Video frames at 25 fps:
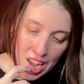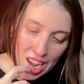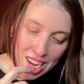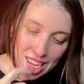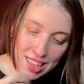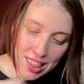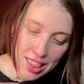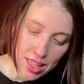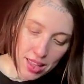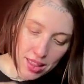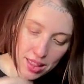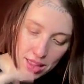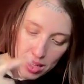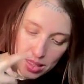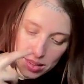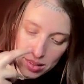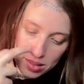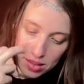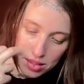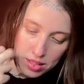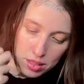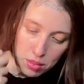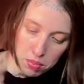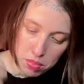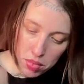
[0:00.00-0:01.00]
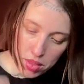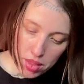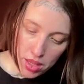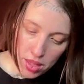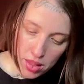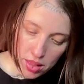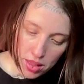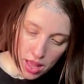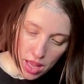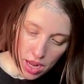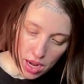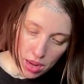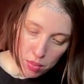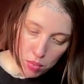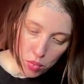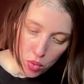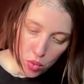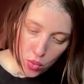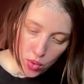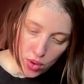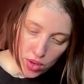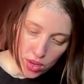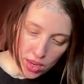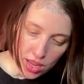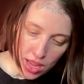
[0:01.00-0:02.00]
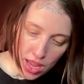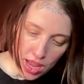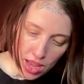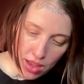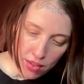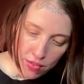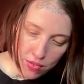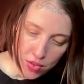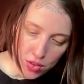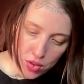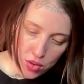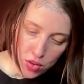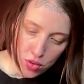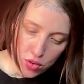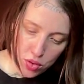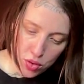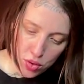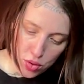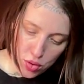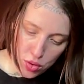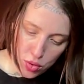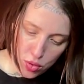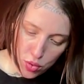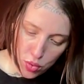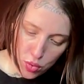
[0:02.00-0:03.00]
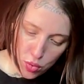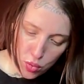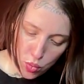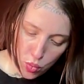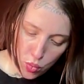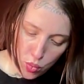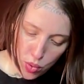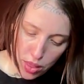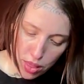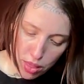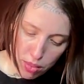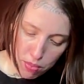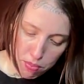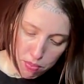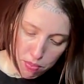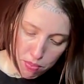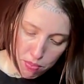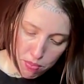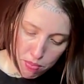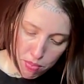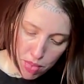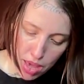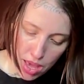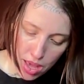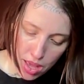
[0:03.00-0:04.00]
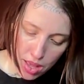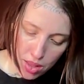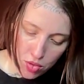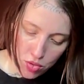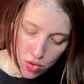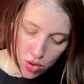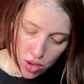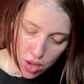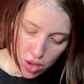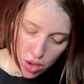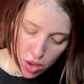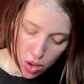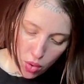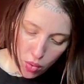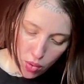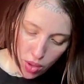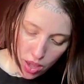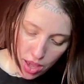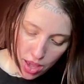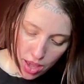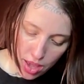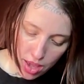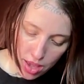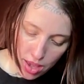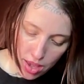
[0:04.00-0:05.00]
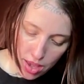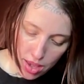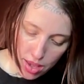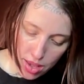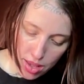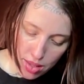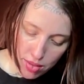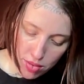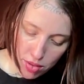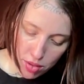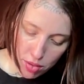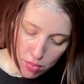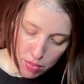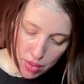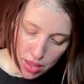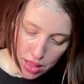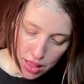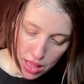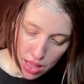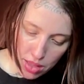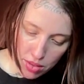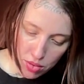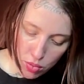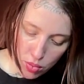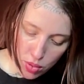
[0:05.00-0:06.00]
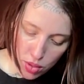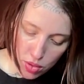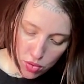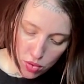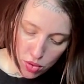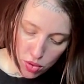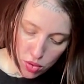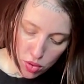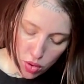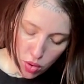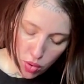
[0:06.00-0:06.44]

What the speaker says: I think that's something that I'm going to have to do with magic. Okay, is this my last question?